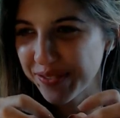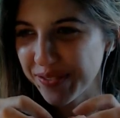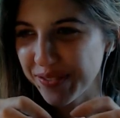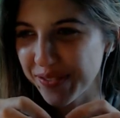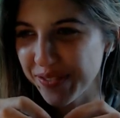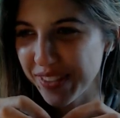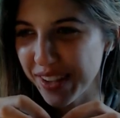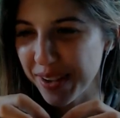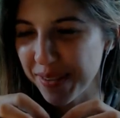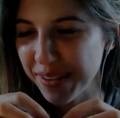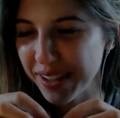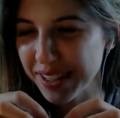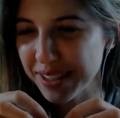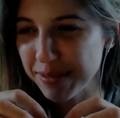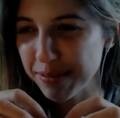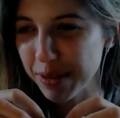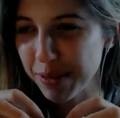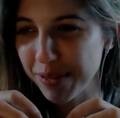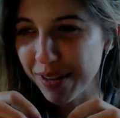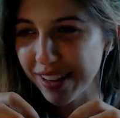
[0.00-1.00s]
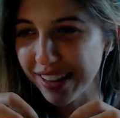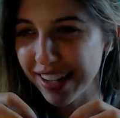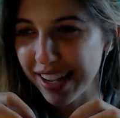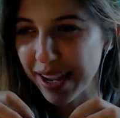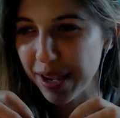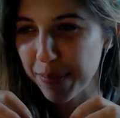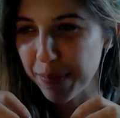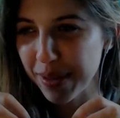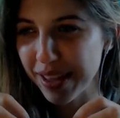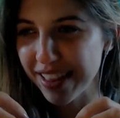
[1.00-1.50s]
That makes me really
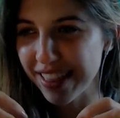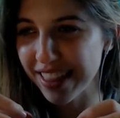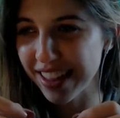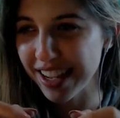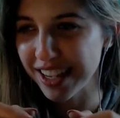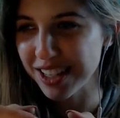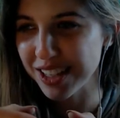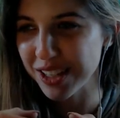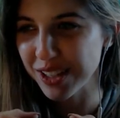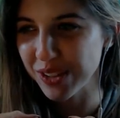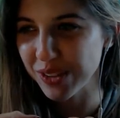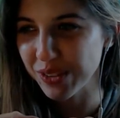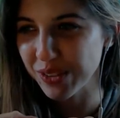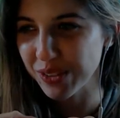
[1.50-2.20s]
happy. Thank you.